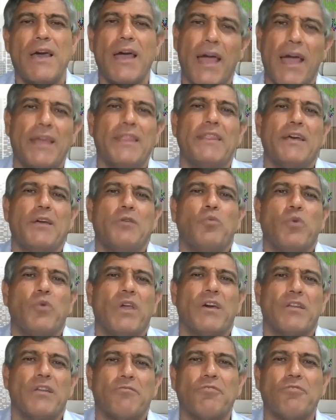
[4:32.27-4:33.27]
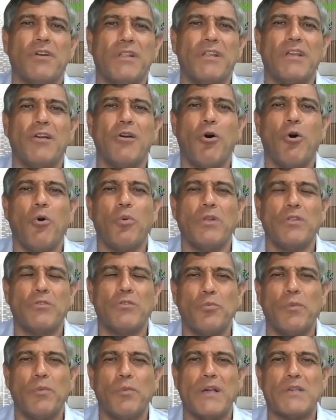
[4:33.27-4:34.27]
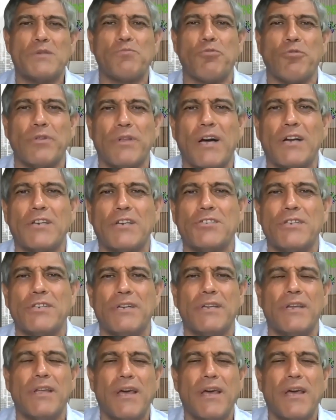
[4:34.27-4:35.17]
And then we can really go into mass production